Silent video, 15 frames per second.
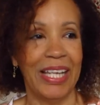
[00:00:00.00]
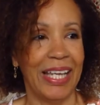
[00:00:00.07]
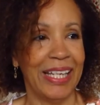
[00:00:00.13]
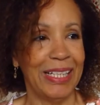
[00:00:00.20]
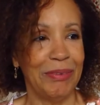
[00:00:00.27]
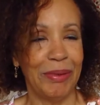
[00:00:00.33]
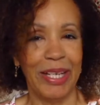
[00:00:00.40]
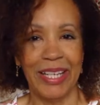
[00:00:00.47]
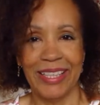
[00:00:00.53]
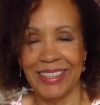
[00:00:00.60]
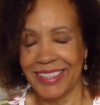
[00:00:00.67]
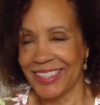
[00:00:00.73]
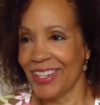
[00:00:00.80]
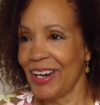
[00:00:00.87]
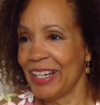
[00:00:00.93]
anyway,
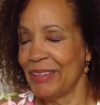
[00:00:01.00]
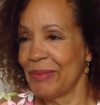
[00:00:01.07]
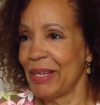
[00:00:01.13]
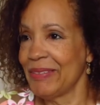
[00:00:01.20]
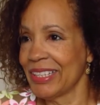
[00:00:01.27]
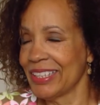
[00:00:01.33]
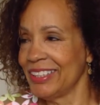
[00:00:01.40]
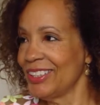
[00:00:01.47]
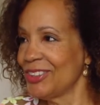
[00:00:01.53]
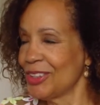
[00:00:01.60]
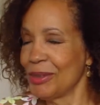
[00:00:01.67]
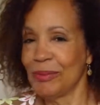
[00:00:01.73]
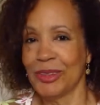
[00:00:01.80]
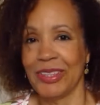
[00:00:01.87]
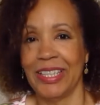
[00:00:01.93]
sorry, I'm having a little
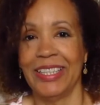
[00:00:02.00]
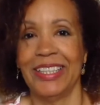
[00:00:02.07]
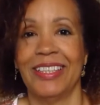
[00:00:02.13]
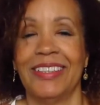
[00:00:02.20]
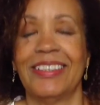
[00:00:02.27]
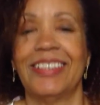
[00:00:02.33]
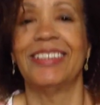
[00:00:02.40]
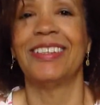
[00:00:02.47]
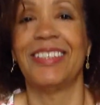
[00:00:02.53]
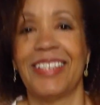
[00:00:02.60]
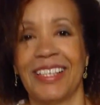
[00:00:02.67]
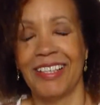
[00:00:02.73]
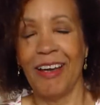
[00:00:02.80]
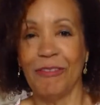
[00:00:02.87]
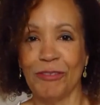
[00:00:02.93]
trouble getting
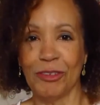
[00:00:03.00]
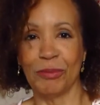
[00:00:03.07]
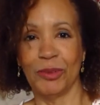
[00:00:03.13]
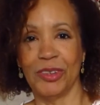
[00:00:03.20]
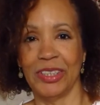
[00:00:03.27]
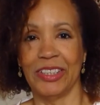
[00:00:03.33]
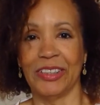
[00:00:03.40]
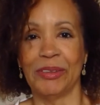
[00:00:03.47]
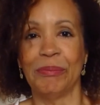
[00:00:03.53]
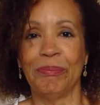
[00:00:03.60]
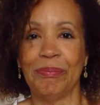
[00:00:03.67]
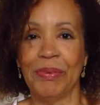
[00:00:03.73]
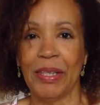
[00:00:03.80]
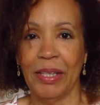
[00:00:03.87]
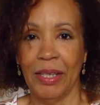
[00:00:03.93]
comfortable here.
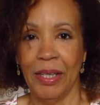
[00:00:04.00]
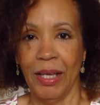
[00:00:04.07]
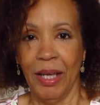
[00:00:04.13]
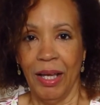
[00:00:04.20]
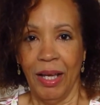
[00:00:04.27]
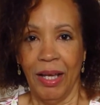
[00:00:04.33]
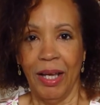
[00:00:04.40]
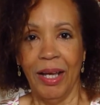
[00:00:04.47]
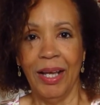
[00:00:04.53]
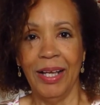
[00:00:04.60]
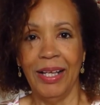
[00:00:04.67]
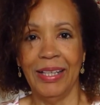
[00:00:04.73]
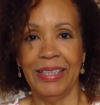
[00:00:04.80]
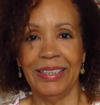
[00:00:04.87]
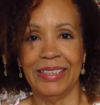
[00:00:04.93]

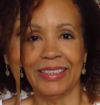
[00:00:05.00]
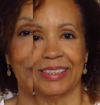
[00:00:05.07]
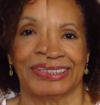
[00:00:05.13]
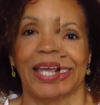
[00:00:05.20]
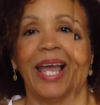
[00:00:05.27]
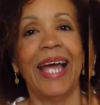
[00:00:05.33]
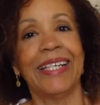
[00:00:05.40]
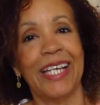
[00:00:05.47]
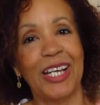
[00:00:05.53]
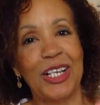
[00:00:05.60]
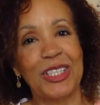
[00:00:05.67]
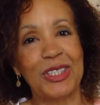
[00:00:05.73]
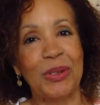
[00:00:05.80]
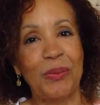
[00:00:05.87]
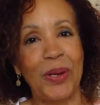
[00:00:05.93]
Uh, and I
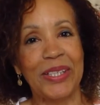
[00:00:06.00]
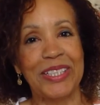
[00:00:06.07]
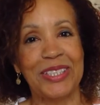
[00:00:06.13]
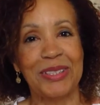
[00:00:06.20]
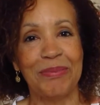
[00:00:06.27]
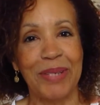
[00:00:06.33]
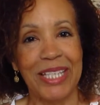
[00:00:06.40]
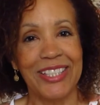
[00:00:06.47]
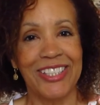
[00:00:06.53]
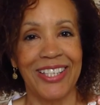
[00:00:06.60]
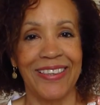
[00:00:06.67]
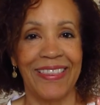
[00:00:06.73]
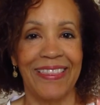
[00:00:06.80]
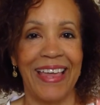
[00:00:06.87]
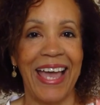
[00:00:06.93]
also wanted to
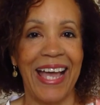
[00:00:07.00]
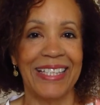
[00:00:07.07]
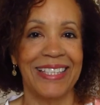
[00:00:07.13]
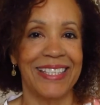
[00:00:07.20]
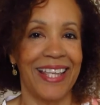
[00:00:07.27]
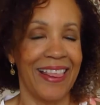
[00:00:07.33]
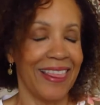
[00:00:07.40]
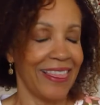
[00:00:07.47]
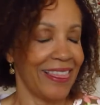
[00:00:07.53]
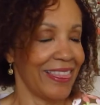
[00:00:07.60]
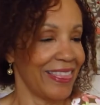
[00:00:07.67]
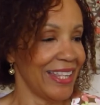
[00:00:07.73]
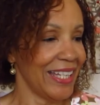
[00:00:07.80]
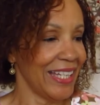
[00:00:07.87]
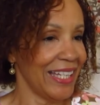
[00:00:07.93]
mention that
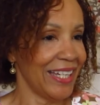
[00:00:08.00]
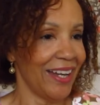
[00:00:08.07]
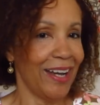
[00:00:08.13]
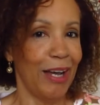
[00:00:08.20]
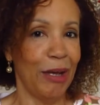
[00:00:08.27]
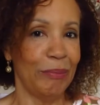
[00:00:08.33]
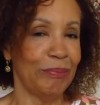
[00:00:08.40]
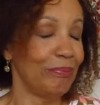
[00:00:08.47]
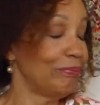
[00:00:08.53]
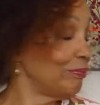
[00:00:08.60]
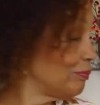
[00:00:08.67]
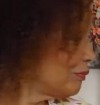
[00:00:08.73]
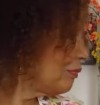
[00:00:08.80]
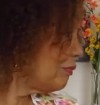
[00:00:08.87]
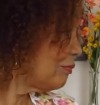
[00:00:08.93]
the um,
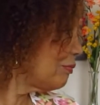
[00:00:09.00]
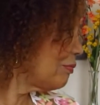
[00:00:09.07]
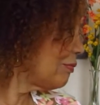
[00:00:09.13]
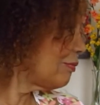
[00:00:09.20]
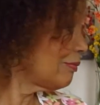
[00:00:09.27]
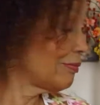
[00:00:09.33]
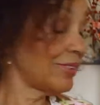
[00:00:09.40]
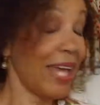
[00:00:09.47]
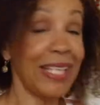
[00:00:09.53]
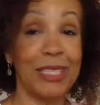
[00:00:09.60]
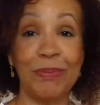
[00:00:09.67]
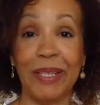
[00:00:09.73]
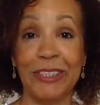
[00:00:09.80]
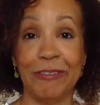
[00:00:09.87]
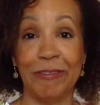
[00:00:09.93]
that's
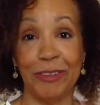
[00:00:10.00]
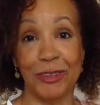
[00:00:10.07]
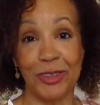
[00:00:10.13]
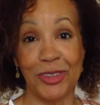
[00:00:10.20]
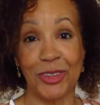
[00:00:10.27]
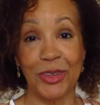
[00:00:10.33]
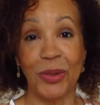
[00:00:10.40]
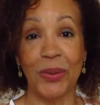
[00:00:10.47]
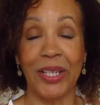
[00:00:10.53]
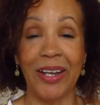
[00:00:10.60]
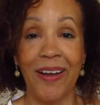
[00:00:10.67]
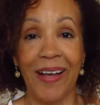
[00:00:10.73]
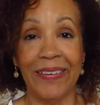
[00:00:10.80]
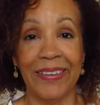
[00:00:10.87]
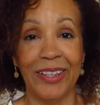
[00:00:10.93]
my diffuser going
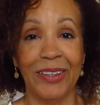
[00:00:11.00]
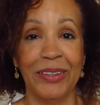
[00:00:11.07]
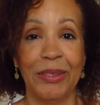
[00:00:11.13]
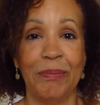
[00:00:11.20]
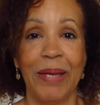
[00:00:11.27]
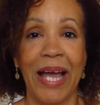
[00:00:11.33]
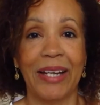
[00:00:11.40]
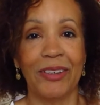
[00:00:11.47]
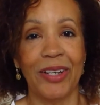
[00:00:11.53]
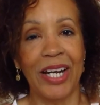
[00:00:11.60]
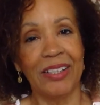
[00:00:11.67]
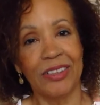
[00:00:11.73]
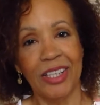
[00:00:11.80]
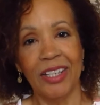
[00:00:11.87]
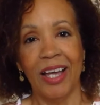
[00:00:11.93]
on there in the
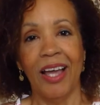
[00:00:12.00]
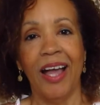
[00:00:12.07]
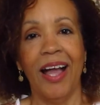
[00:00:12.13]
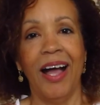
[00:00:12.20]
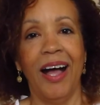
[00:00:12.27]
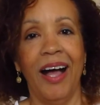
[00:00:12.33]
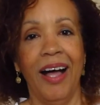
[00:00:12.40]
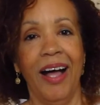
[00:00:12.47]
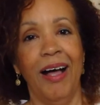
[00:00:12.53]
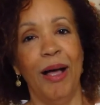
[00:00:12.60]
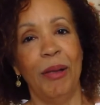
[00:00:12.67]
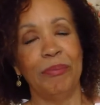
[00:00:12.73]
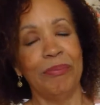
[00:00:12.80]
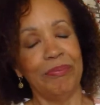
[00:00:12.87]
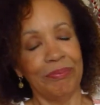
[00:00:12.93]
background.
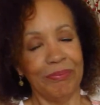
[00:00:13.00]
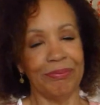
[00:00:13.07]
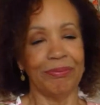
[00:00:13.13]
Um,